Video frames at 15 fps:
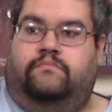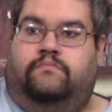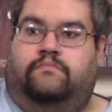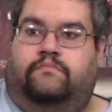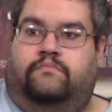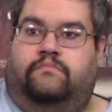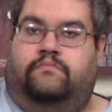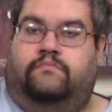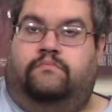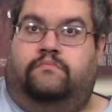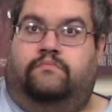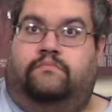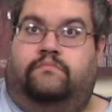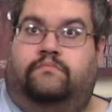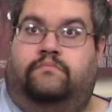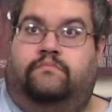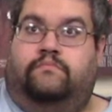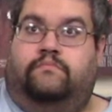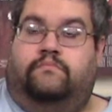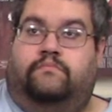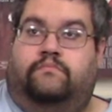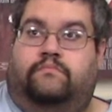
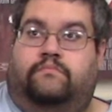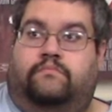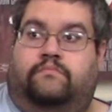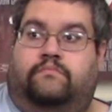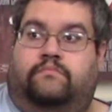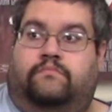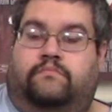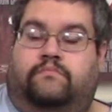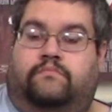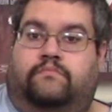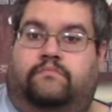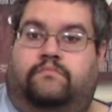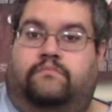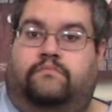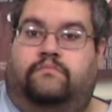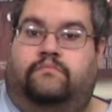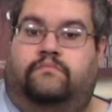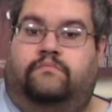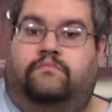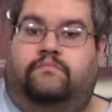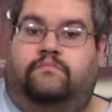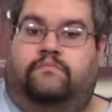
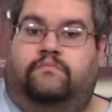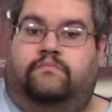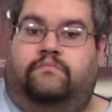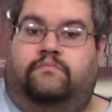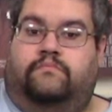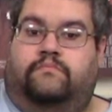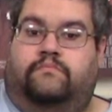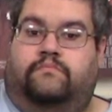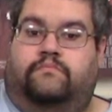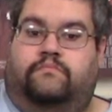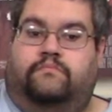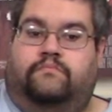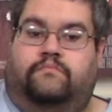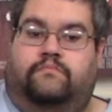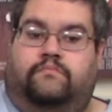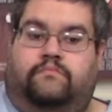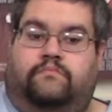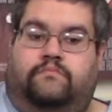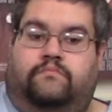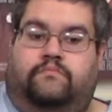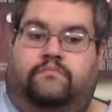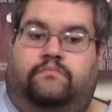
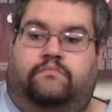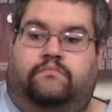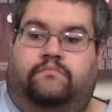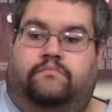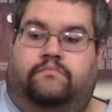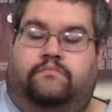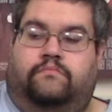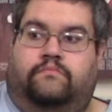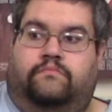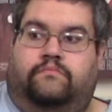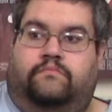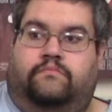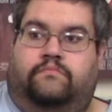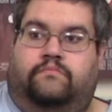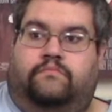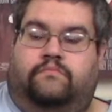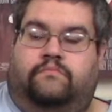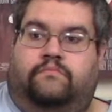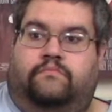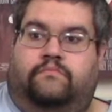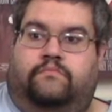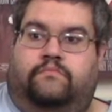
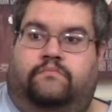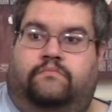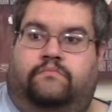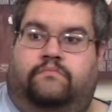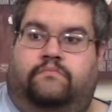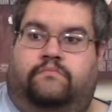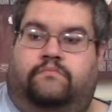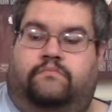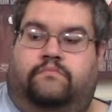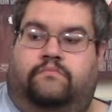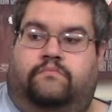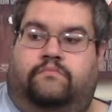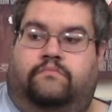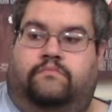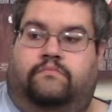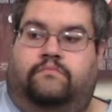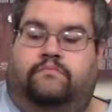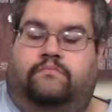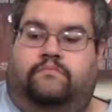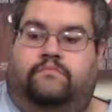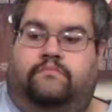This person isn't speaking.